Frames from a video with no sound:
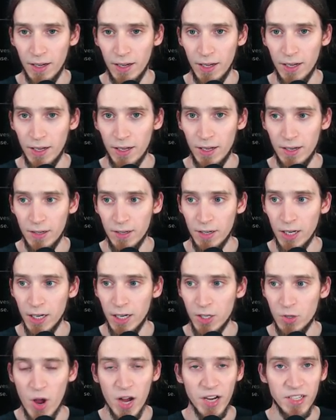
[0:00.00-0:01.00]
And
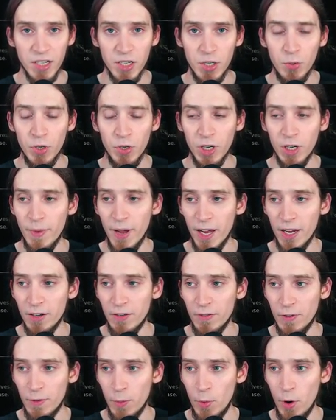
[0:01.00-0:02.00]
to execute a
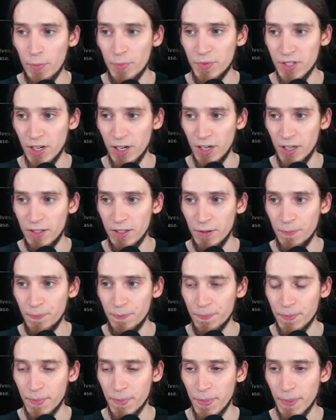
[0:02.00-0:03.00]
command from a website,
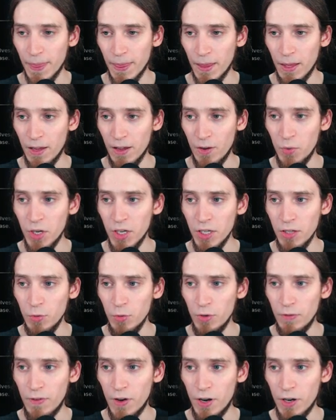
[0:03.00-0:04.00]
we can do
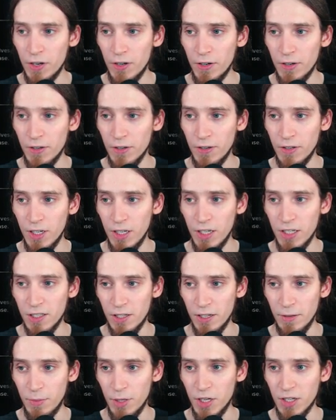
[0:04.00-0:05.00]
it very
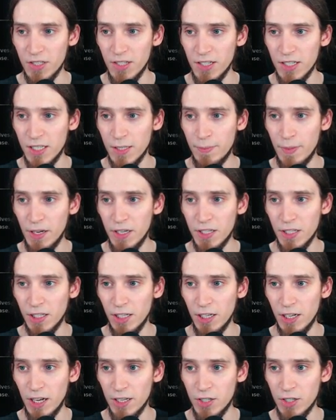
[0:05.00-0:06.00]
easily, because this is
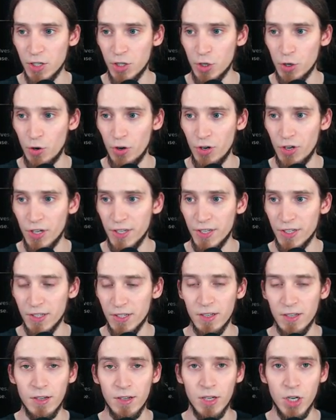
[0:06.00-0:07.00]
basically a short
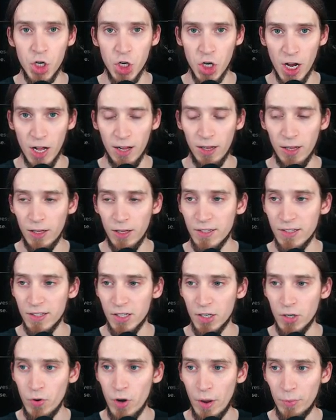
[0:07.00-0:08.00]
shell
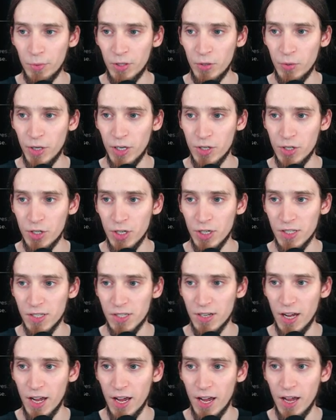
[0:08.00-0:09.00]
script. We can
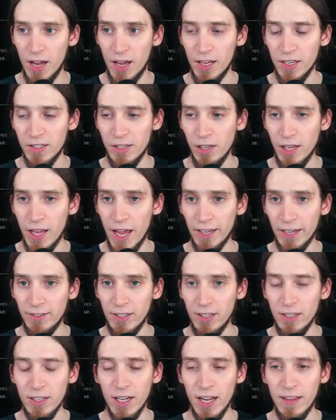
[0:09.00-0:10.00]
just select
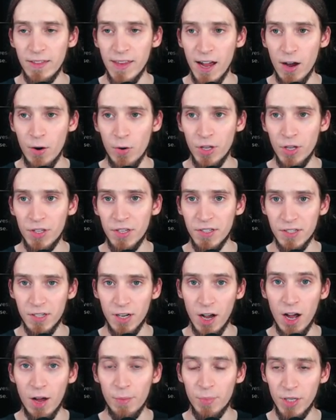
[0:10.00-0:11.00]
it, and now it is
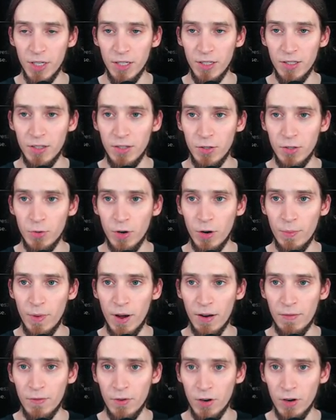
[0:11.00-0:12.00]
copied to our
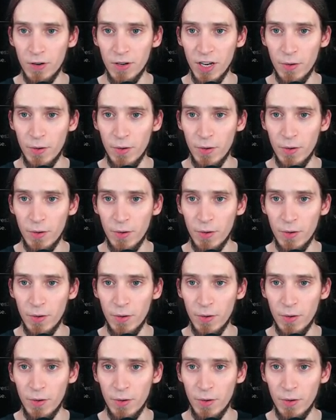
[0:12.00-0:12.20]
buffer.